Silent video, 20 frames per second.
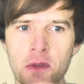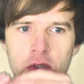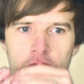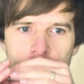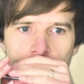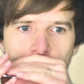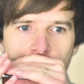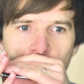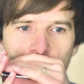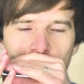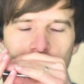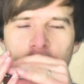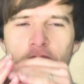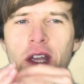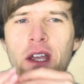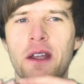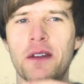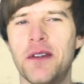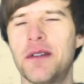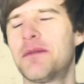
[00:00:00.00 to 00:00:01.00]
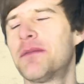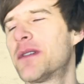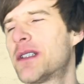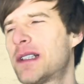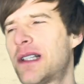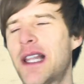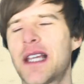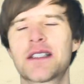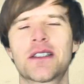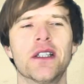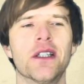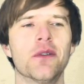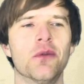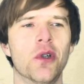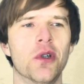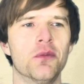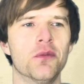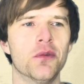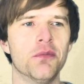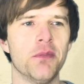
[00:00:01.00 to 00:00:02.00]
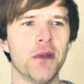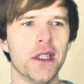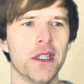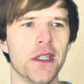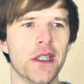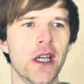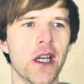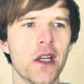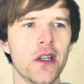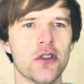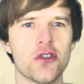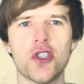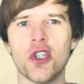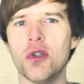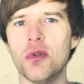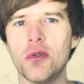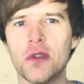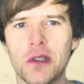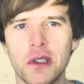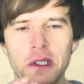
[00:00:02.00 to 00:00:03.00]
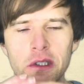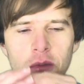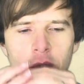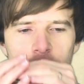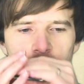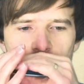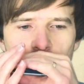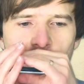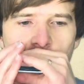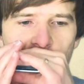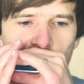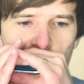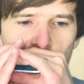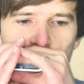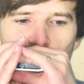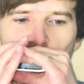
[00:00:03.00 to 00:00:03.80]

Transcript: So classic one would be Duke, Little Walter.